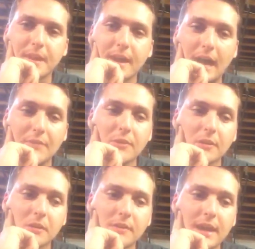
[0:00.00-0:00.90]
I've
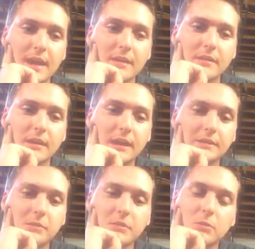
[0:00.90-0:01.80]
heard that. I
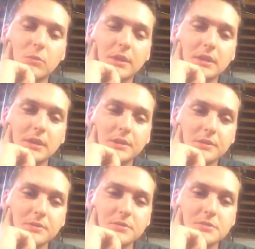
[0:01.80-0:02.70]
don't know what
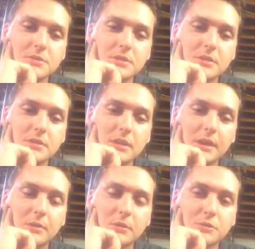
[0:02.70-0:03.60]
years. I
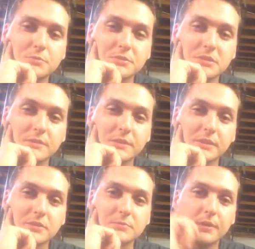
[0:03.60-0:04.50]
don't know
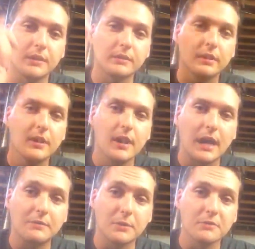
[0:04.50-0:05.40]
specifics, but
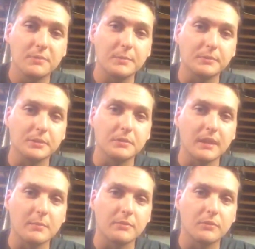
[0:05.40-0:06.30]
I've heard of people doing
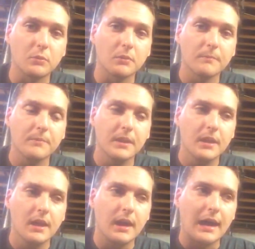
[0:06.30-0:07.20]
that before.
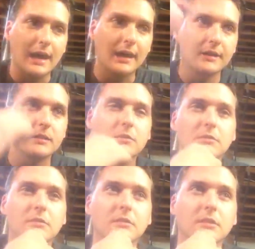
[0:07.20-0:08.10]
I don't.
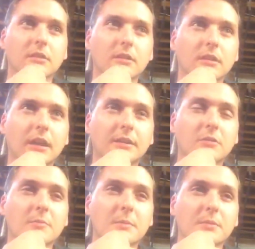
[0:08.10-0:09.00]
I don't
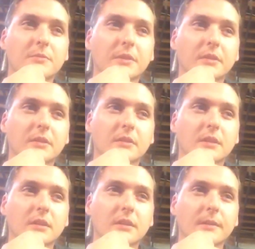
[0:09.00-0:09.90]
remember if the